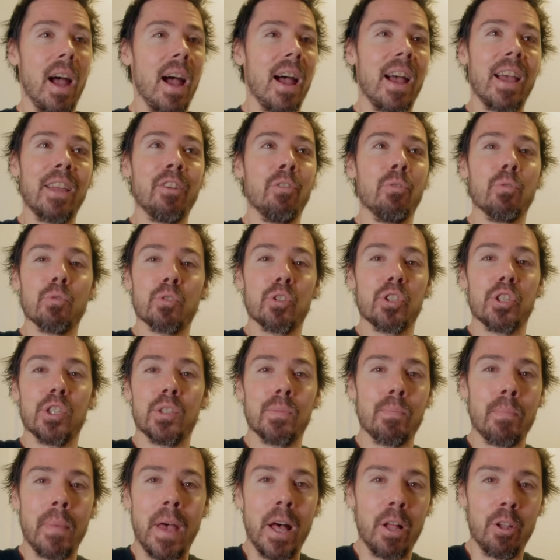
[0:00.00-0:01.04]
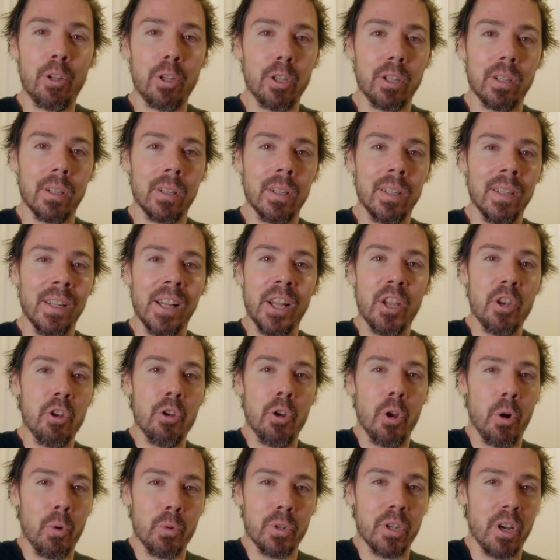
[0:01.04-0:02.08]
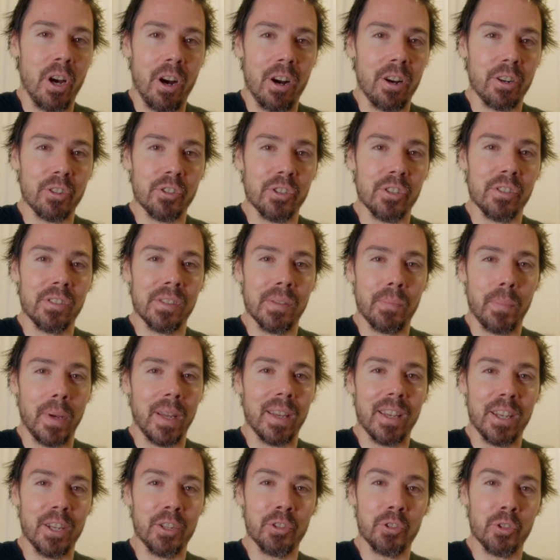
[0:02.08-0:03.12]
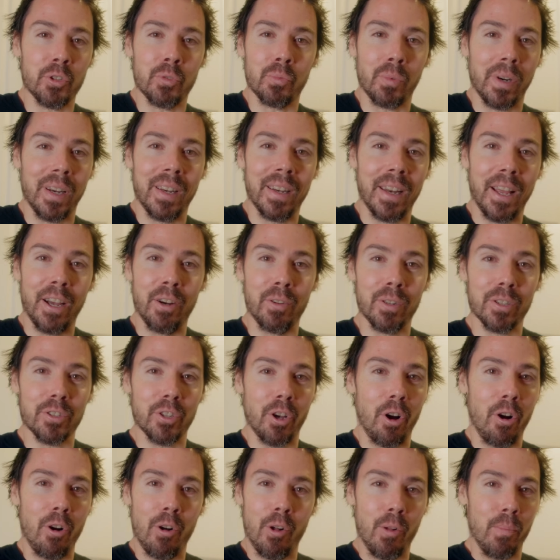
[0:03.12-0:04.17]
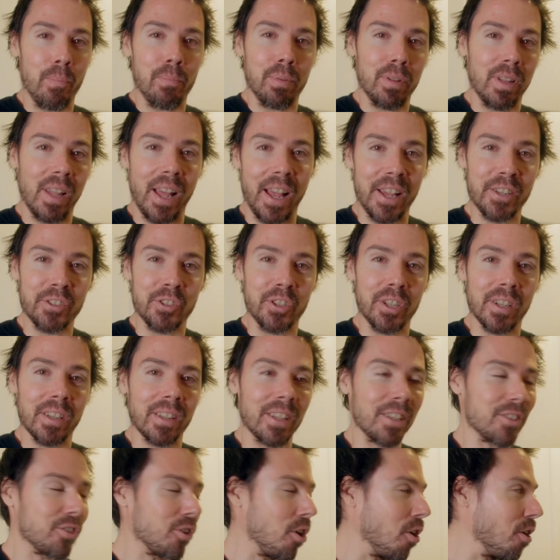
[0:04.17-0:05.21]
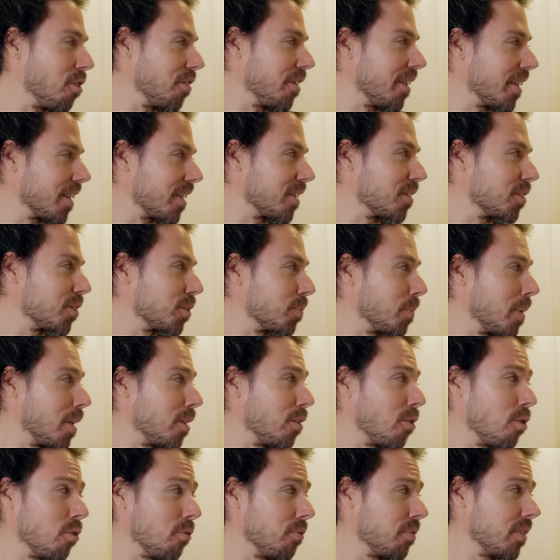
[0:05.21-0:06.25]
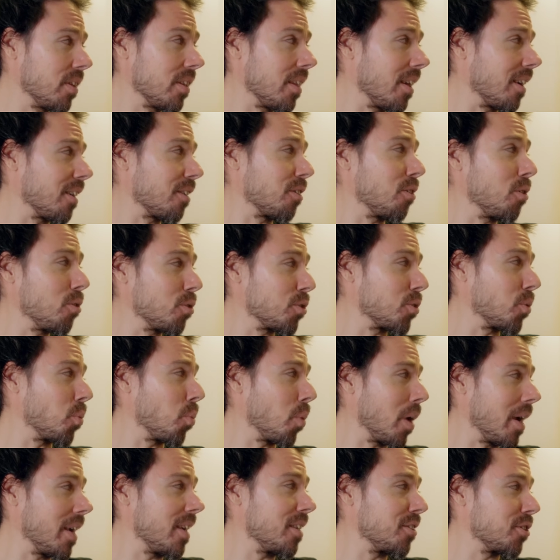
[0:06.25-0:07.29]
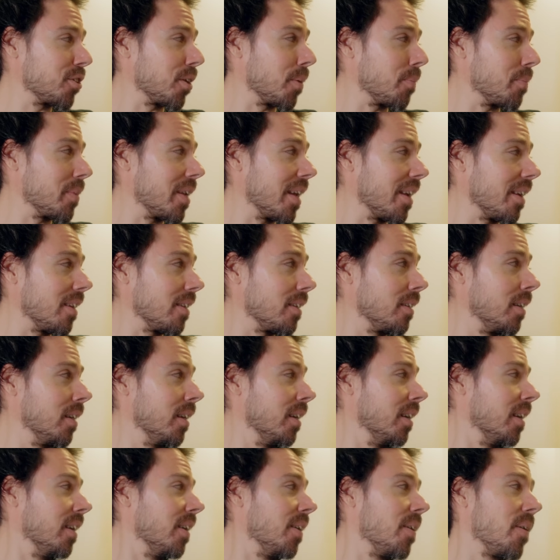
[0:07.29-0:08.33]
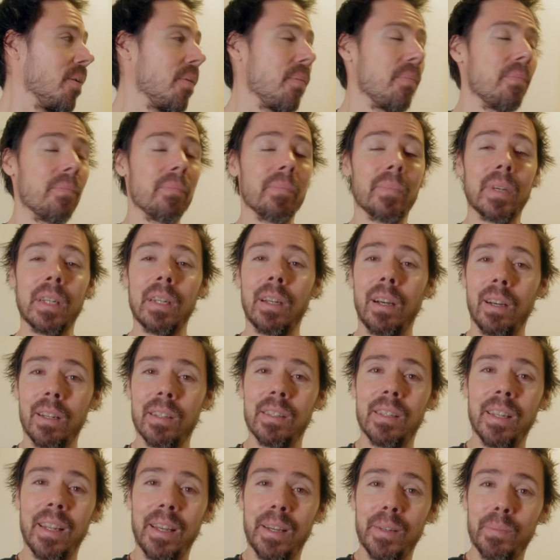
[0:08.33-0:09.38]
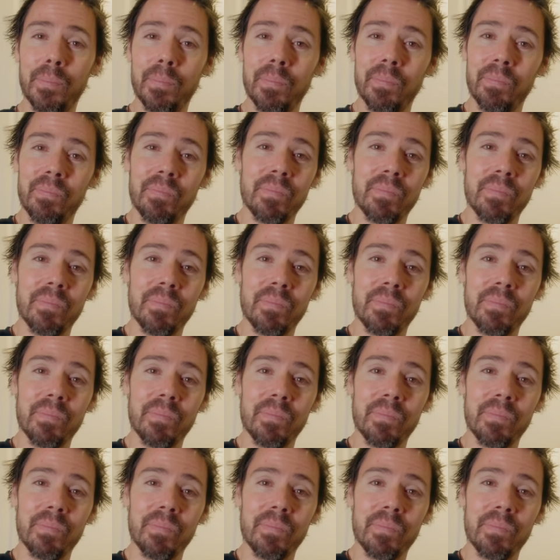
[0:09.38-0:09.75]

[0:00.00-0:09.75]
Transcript: I don't smell no toxins in my kitchen right now. It's all plastic, that's all I can smell. Hopefully that goes away someday. But hot damn,